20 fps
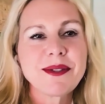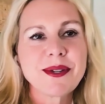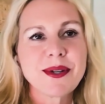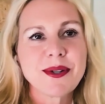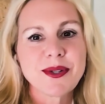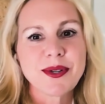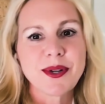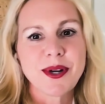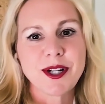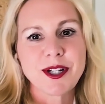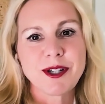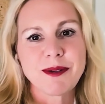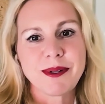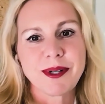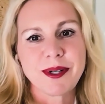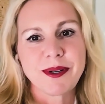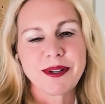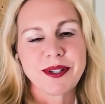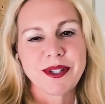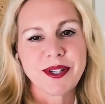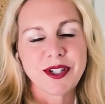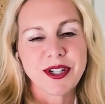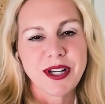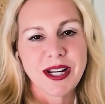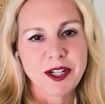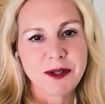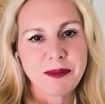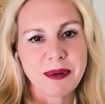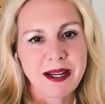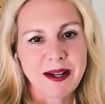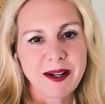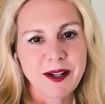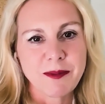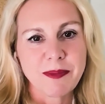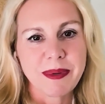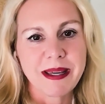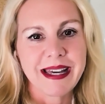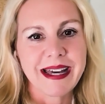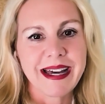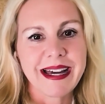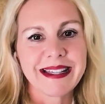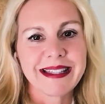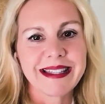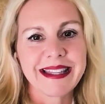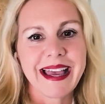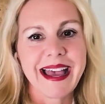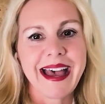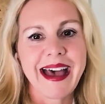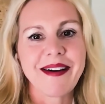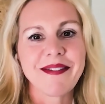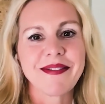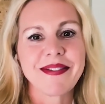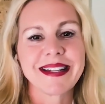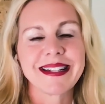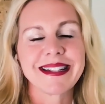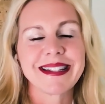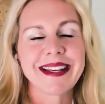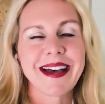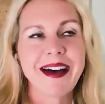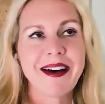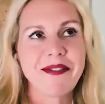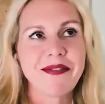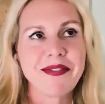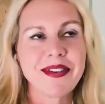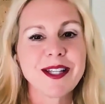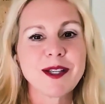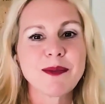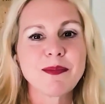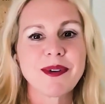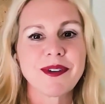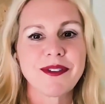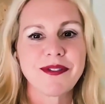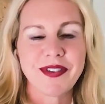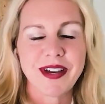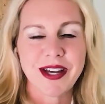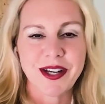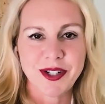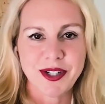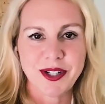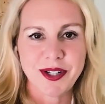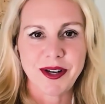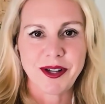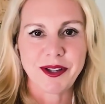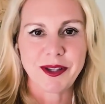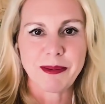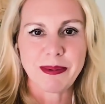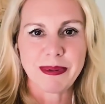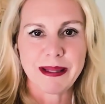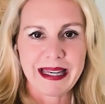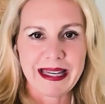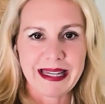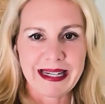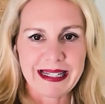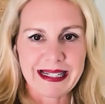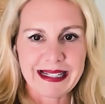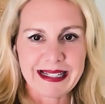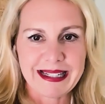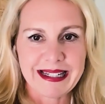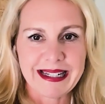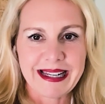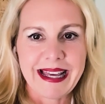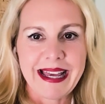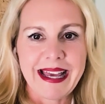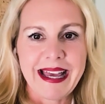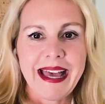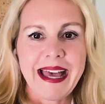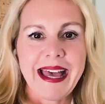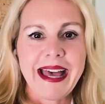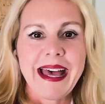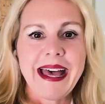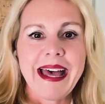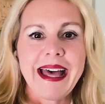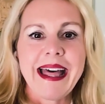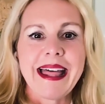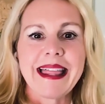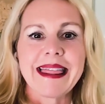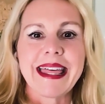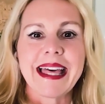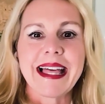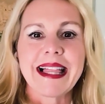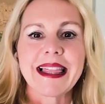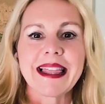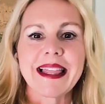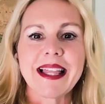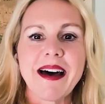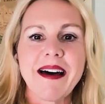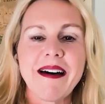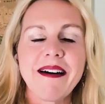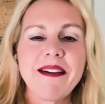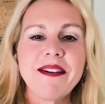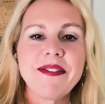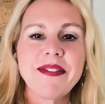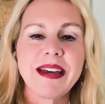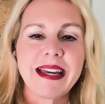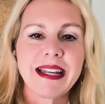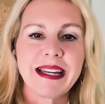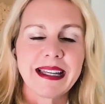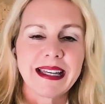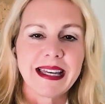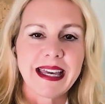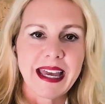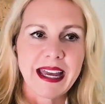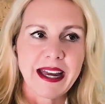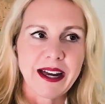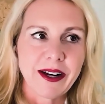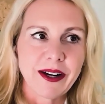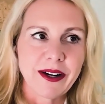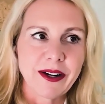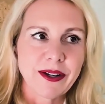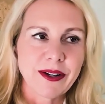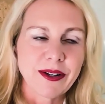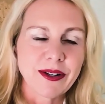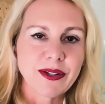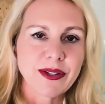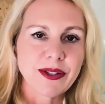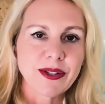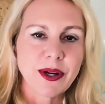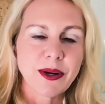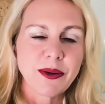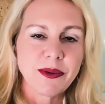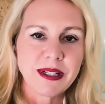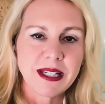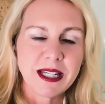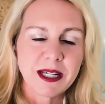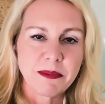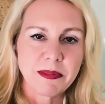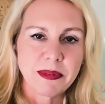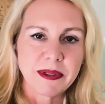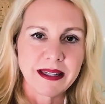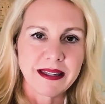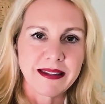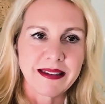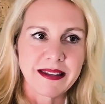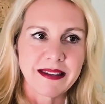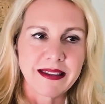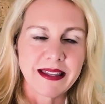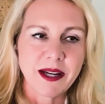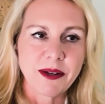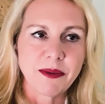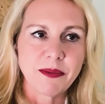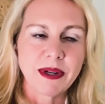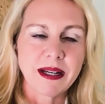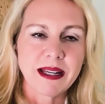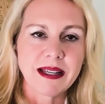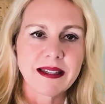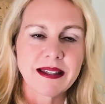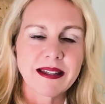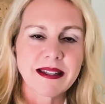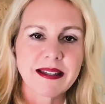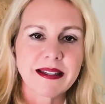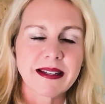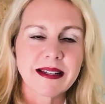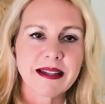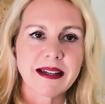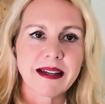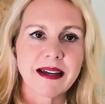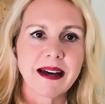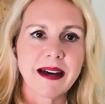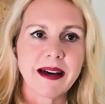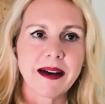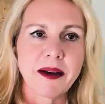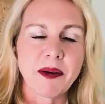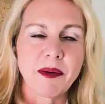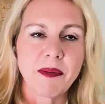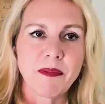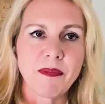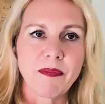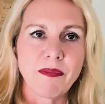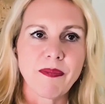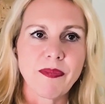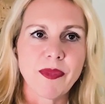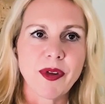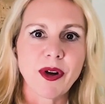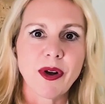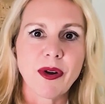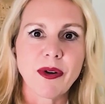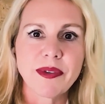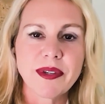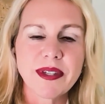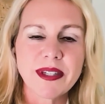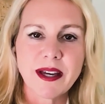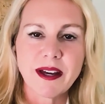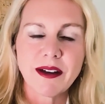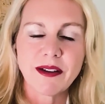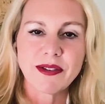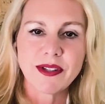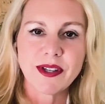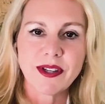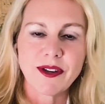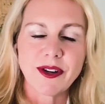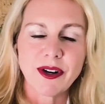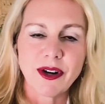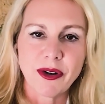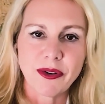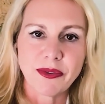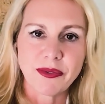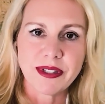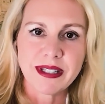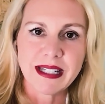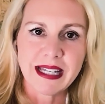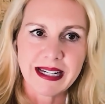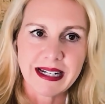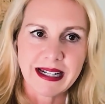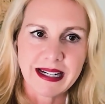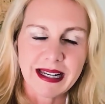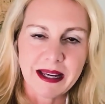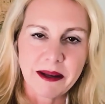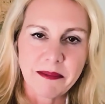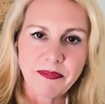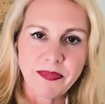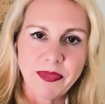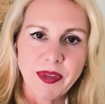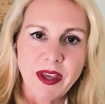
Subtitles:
social entrepreneurs and change makers because they have the toughest profession on the planet. They love and care so deeply that they risk their own selves and their own sanity